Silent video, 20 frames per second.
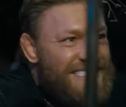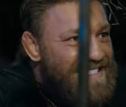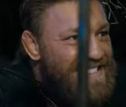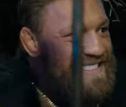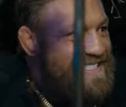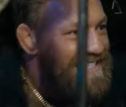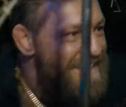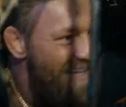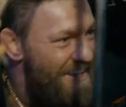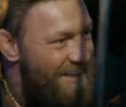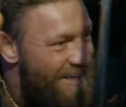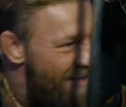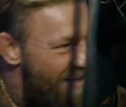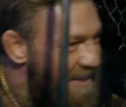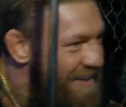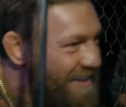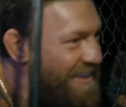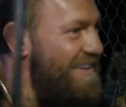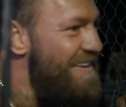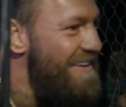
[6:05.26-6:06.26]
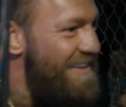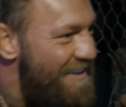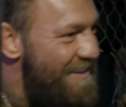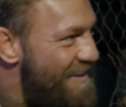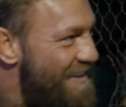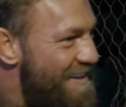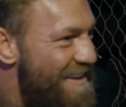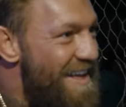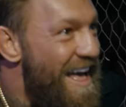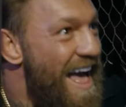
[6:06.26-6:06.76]
I know that as
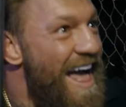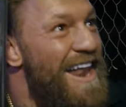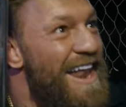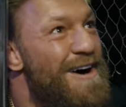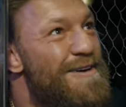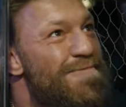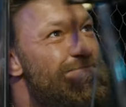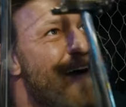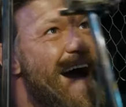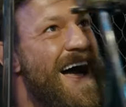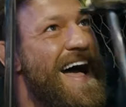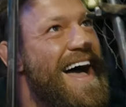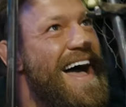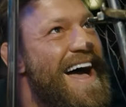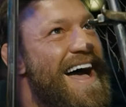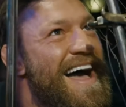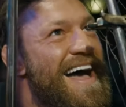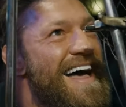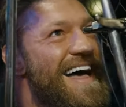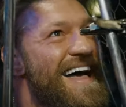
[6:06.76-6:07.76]
well. I'm from the UK.